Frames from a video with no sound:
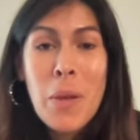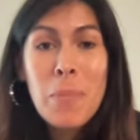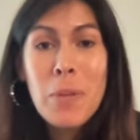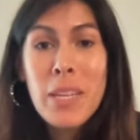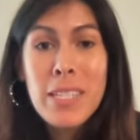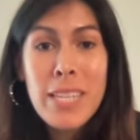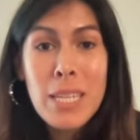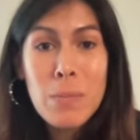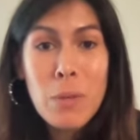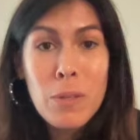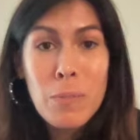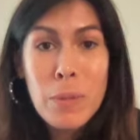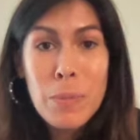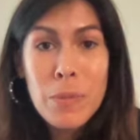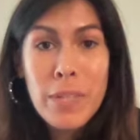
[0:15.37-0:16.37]
Plus, as
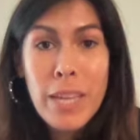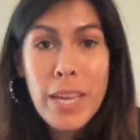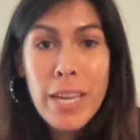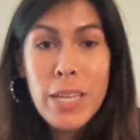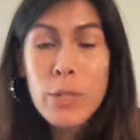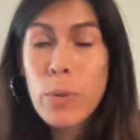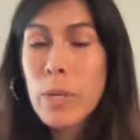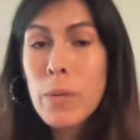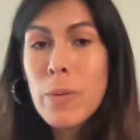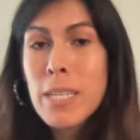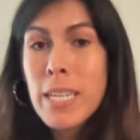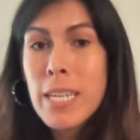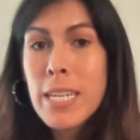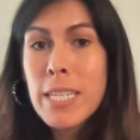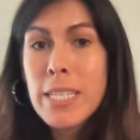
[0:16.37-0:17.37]
most people say, 21
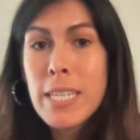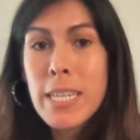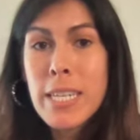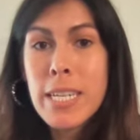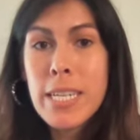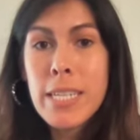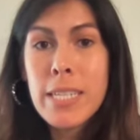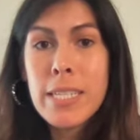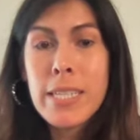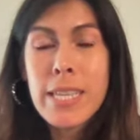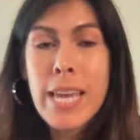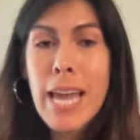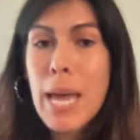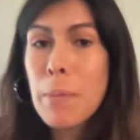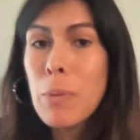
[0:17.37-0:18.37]
days is
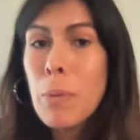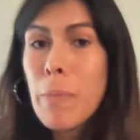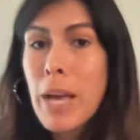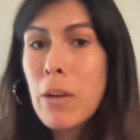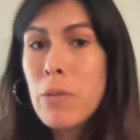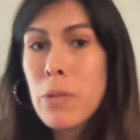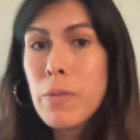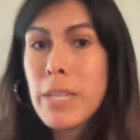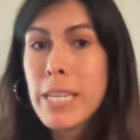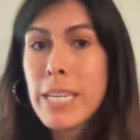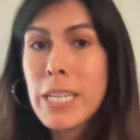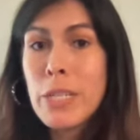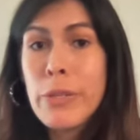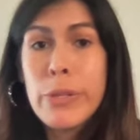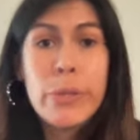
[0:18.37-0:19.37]
the ample amount you
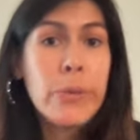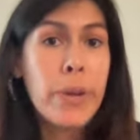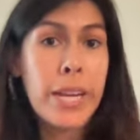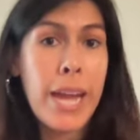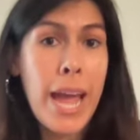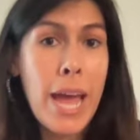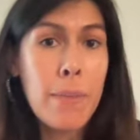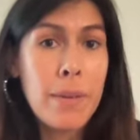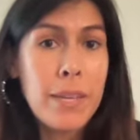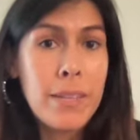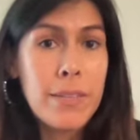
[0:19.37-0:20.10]
need to create a habit.